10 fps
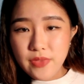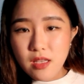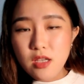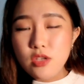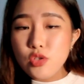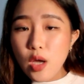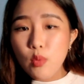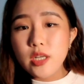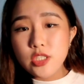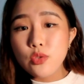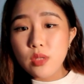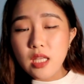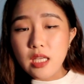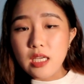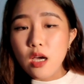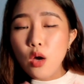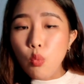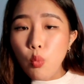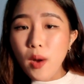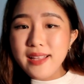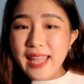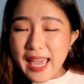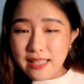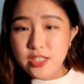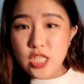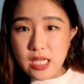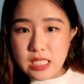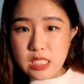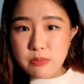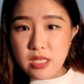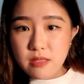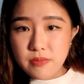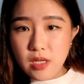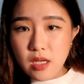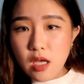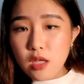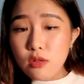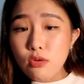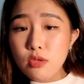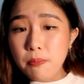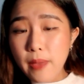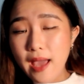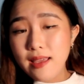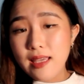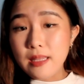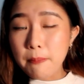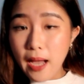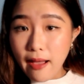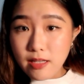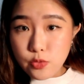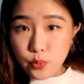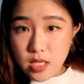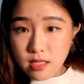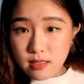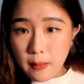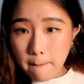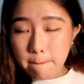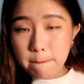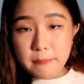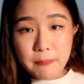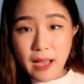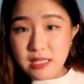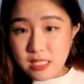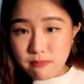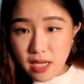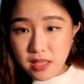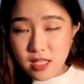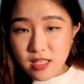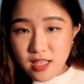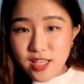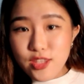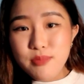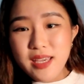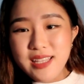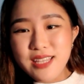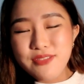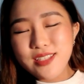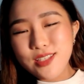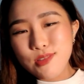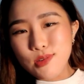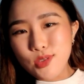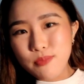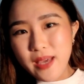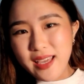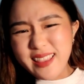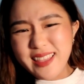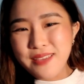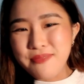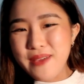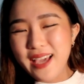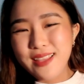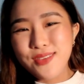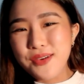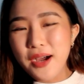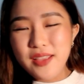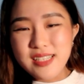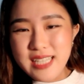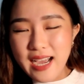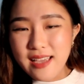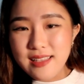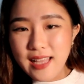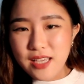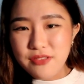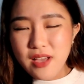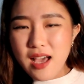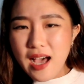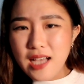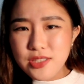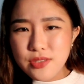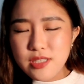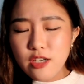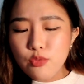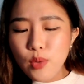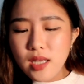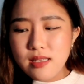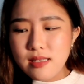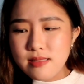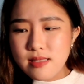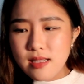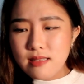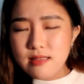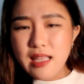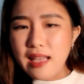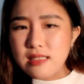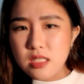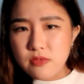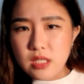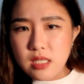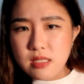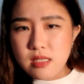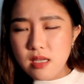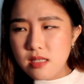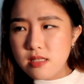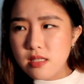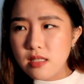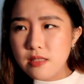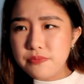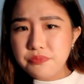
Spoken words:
So I want you to think, what energizes me? Look back in the past week, the past month. You may even need to look back and think back throughout your entire life. Ask yourself, what is certain activities, certain